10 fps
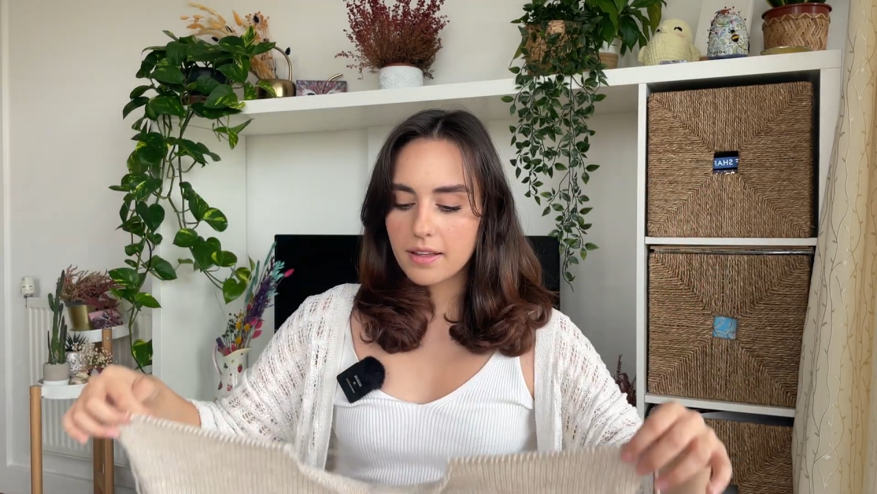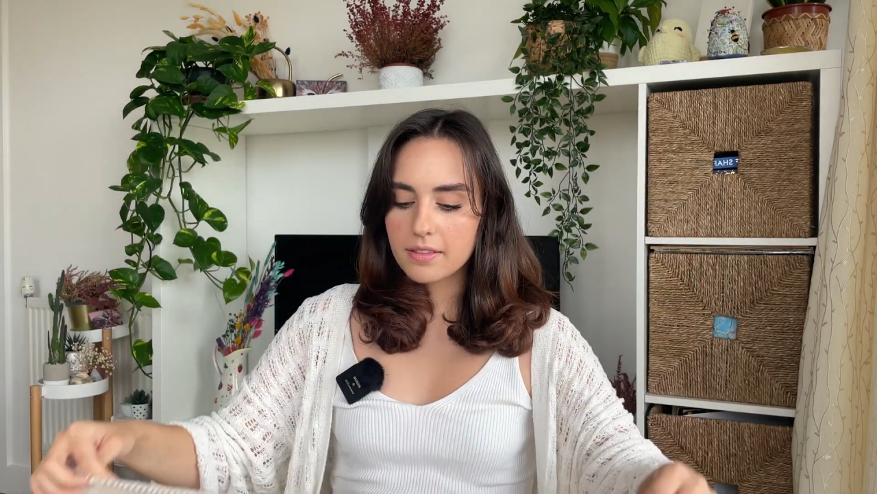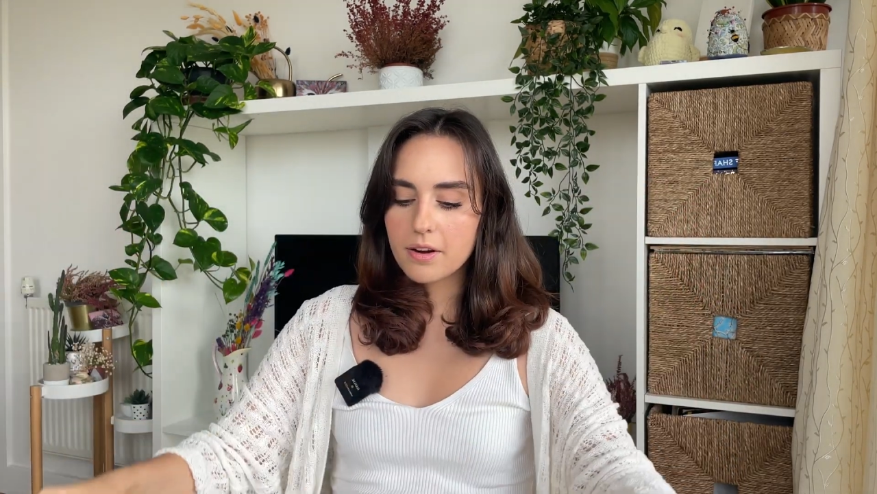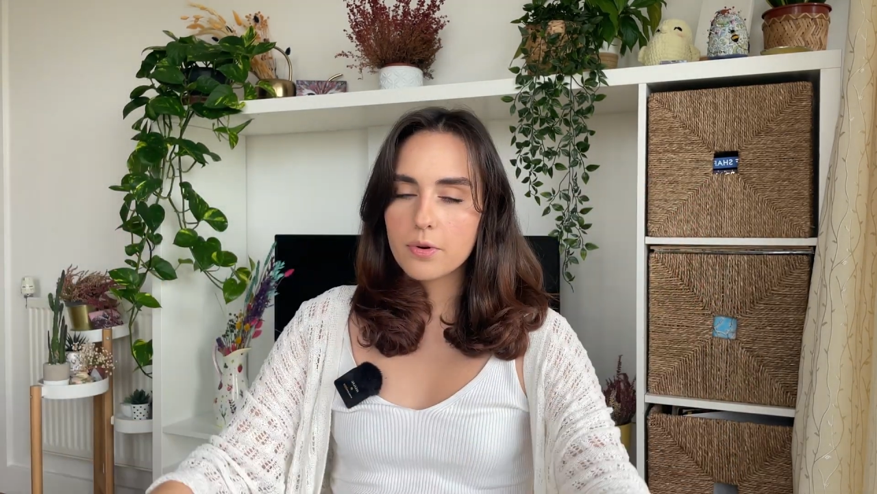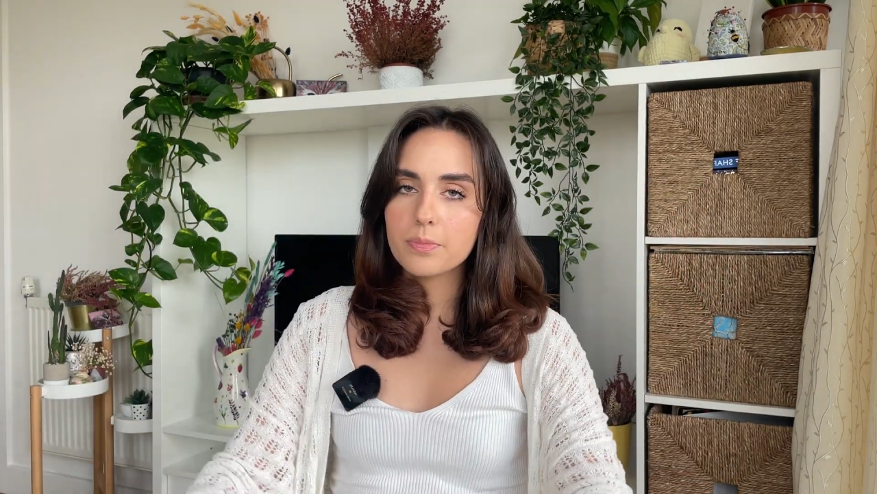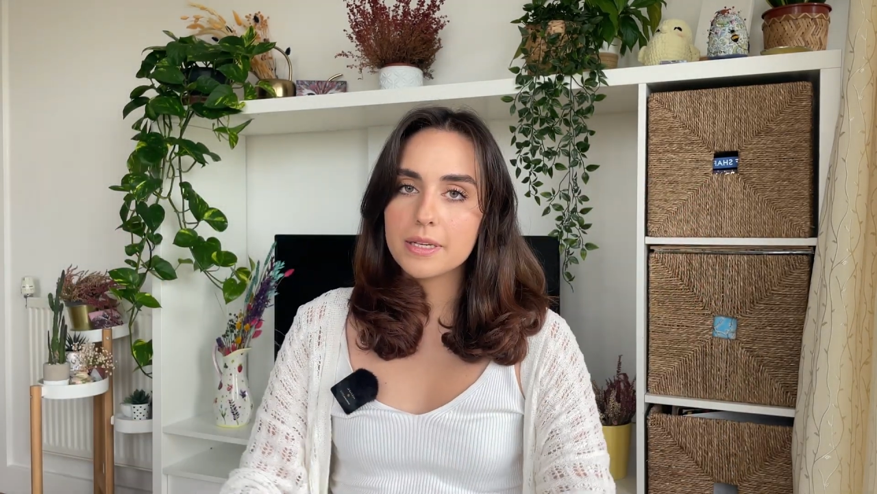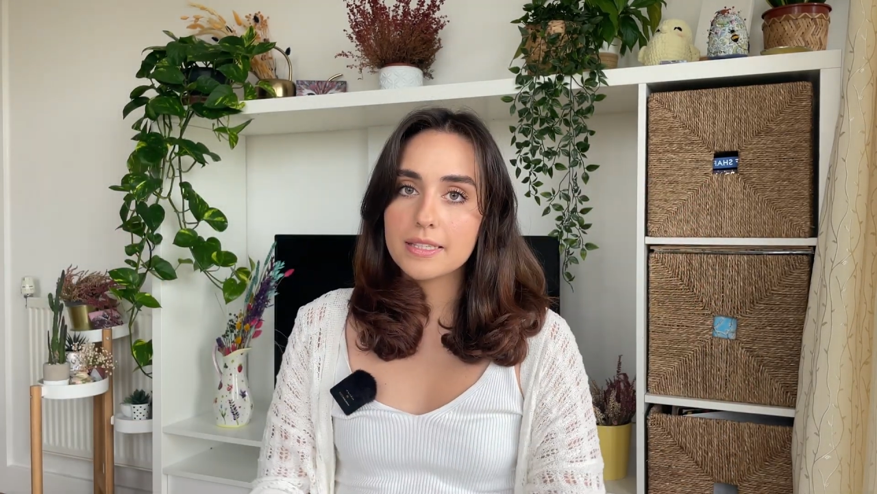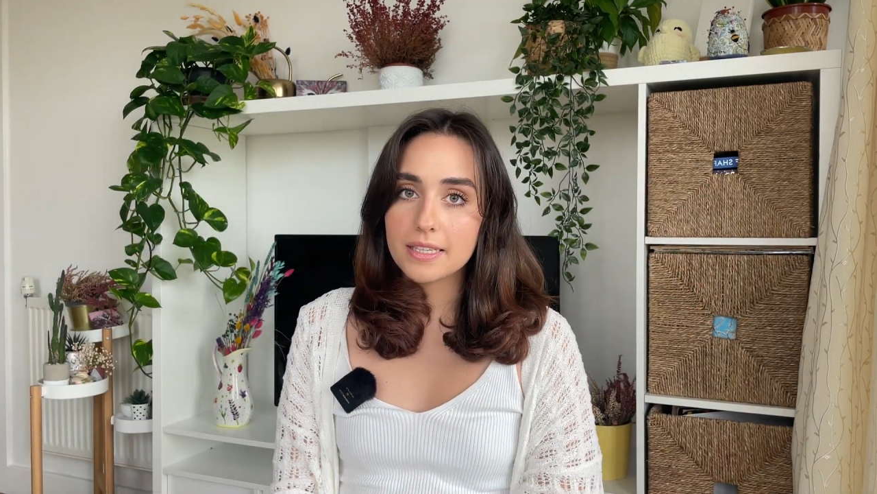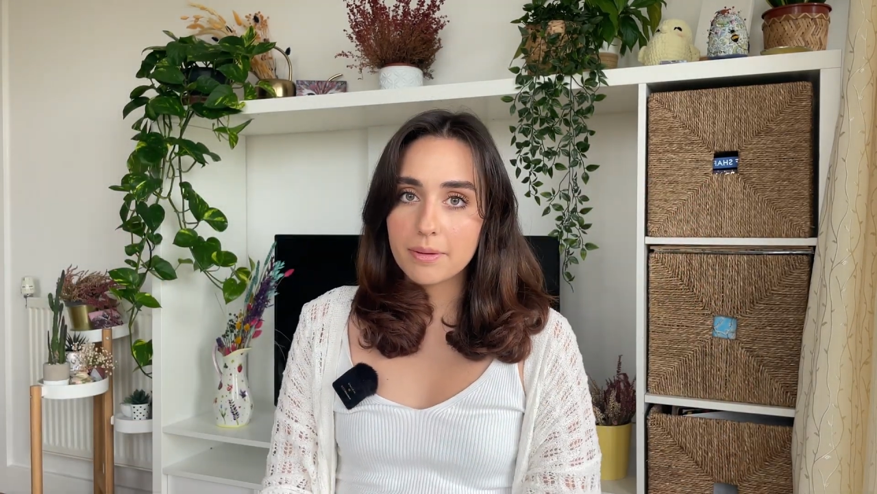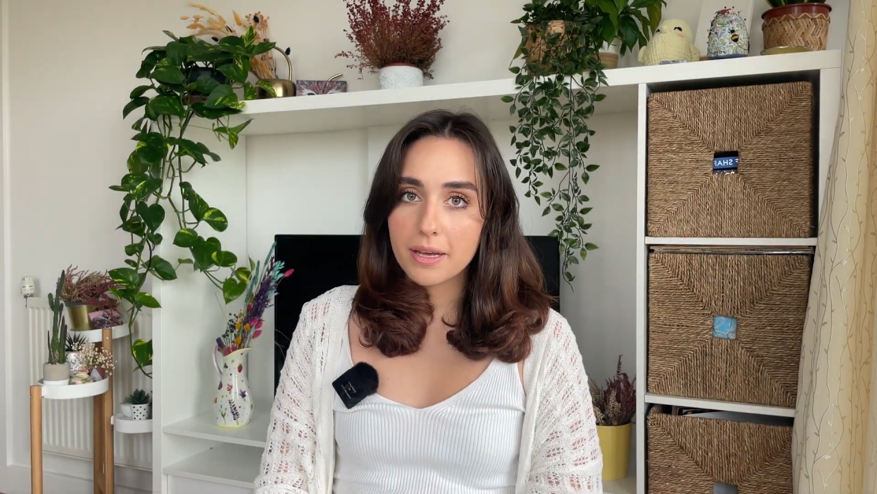There will be
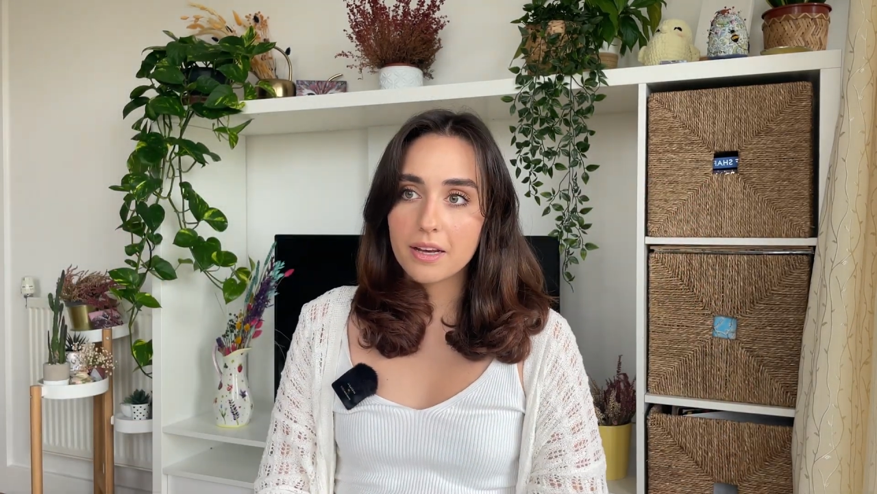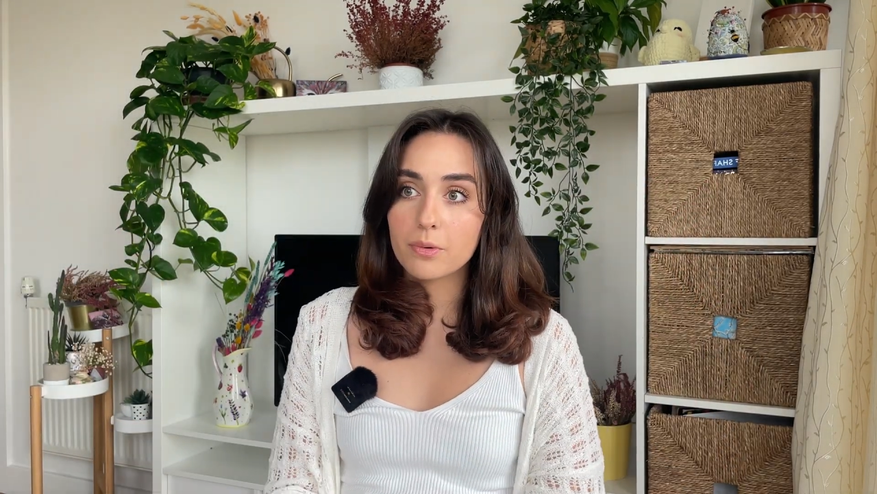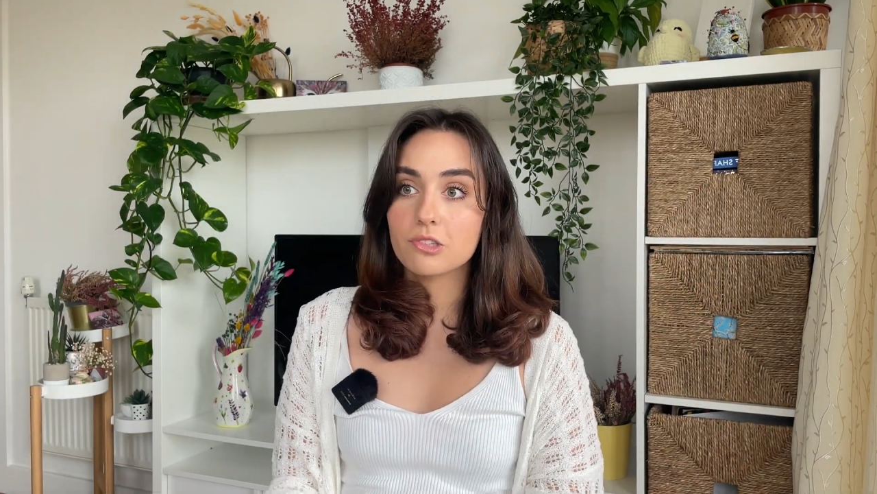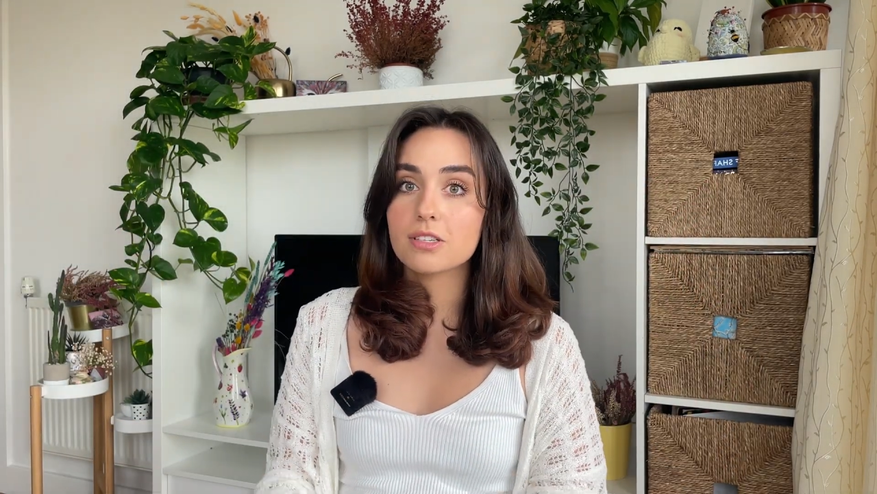seaming, which is